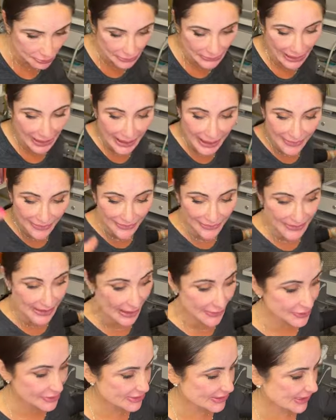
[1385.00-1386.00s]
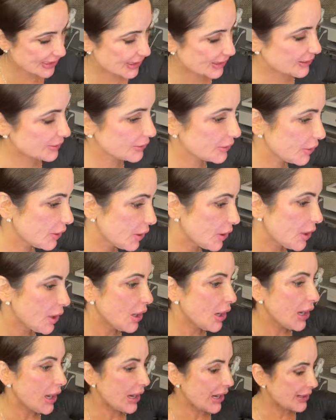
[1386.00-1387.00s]
I have the other 10.
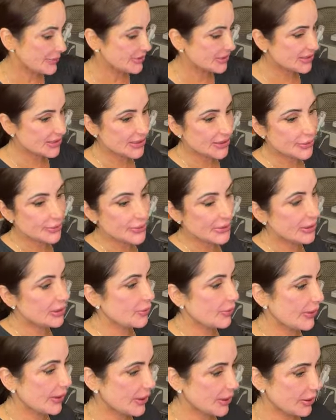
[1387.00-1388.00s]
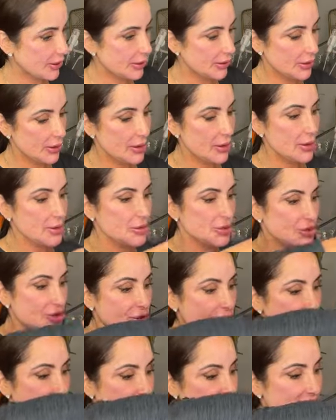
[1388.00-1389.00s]
I'm just gonna really quick
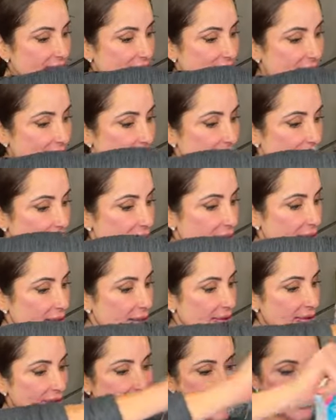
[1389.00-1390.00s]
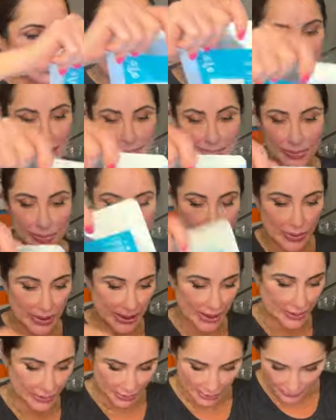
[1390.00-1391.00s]
show you guys. These come
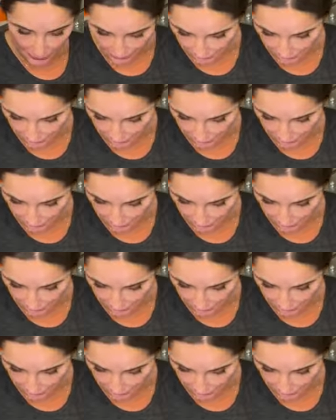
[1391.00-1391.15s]
with